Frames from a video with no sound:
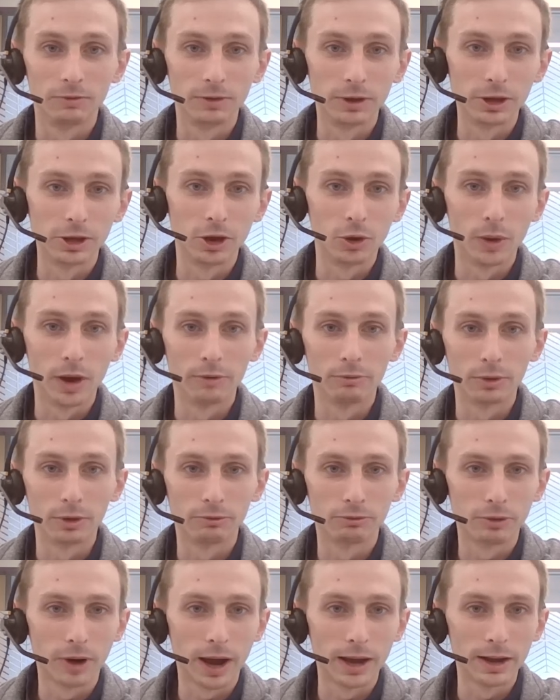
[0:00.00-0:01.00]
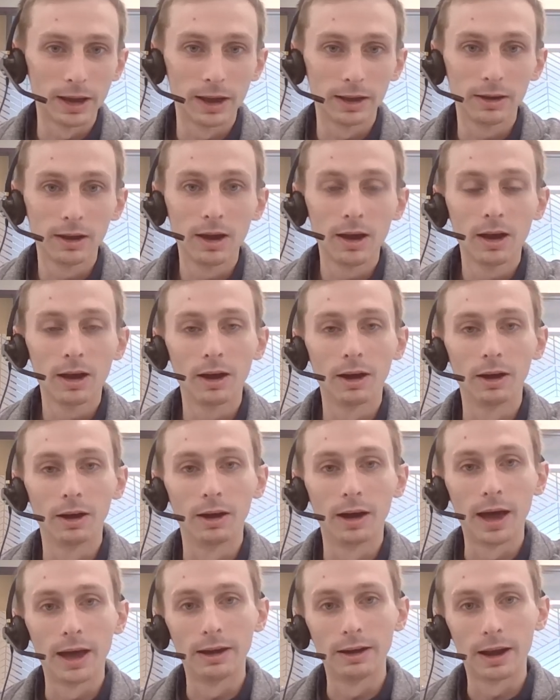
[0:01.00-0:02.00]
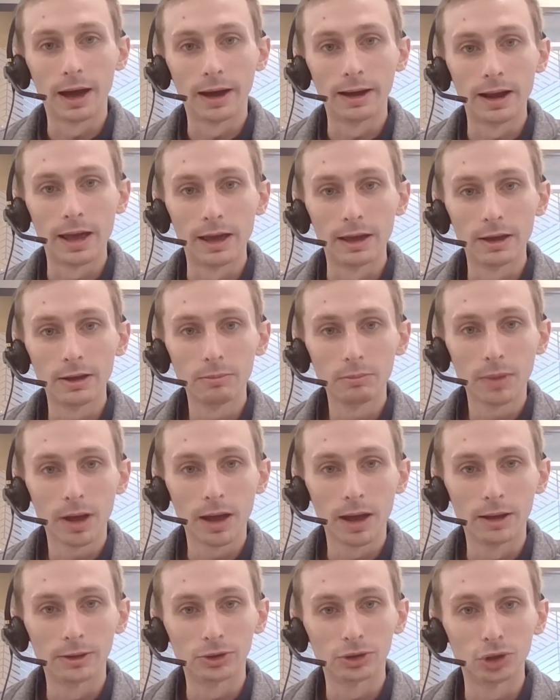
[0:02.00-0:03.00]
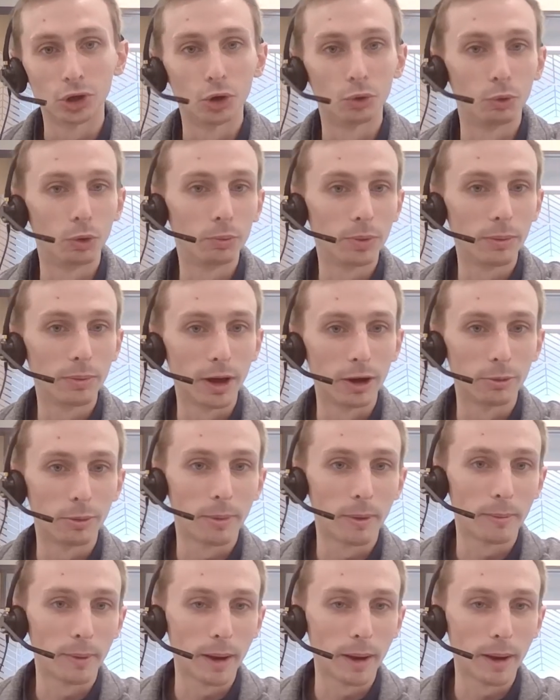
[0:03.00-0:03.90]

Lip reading: video every Friday at 9 a.m. And so we'll be better